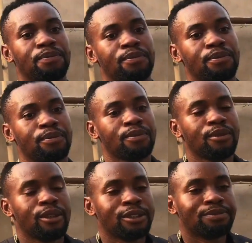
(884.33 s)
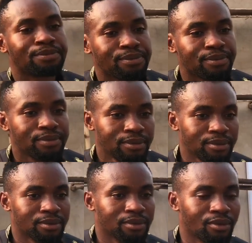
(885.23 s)
So like how much
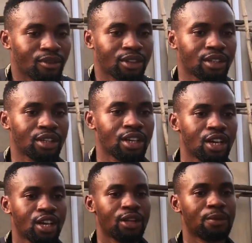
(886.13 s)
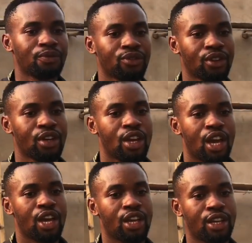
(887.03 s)
cost the other way to do this work all the
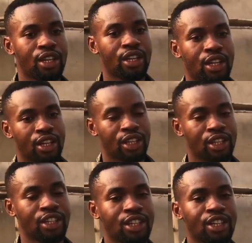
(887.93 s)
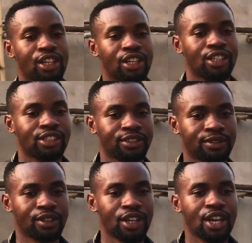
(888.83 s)
way from Benin? Come you come
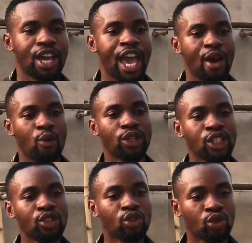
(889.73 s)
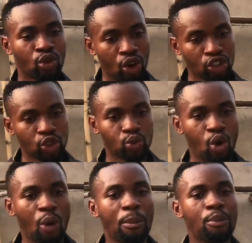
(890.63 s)
install am. And wetin cause this
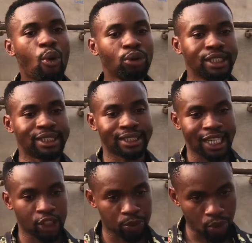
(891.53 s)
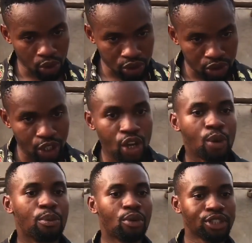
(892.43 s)
work, both the transport,
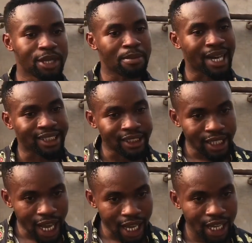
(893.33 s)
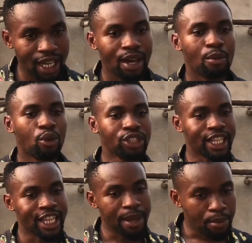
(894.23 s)
both the material, both the
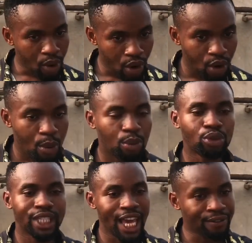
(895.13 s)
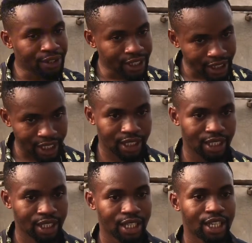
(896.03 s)
labor, both everything
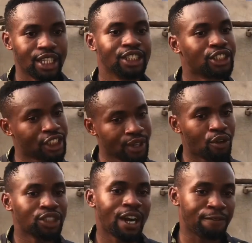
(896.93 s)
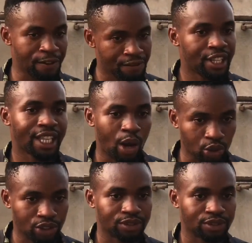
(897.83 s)
is 750,000.